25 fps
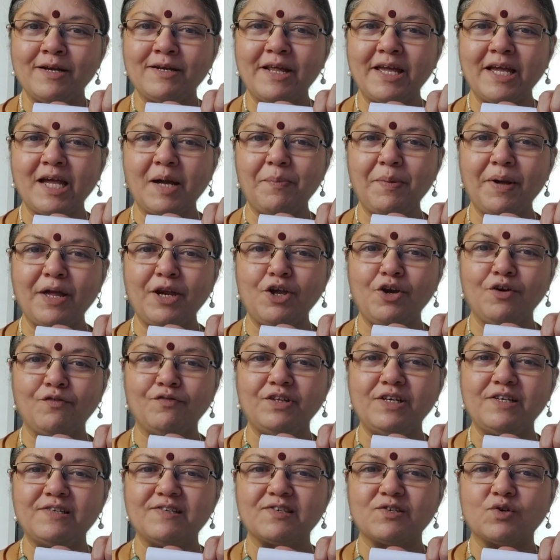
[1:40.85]
Take up any
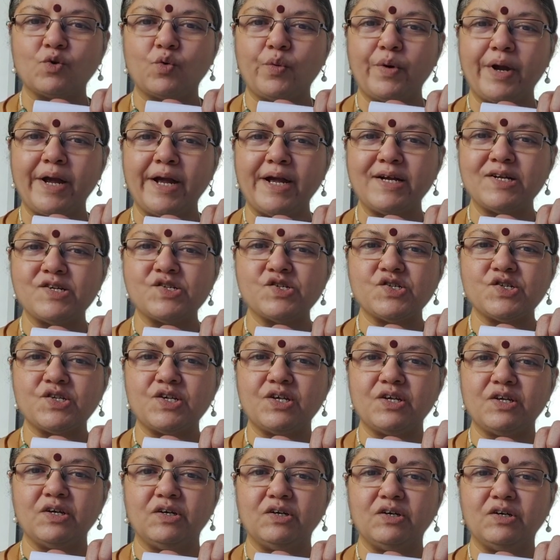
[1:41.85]
of these squares
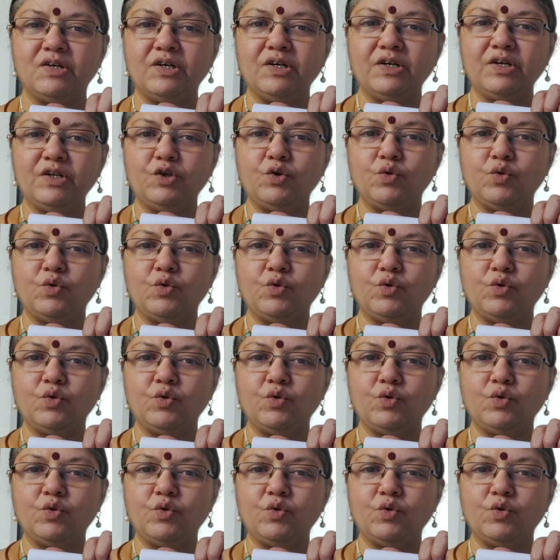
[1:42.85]
here,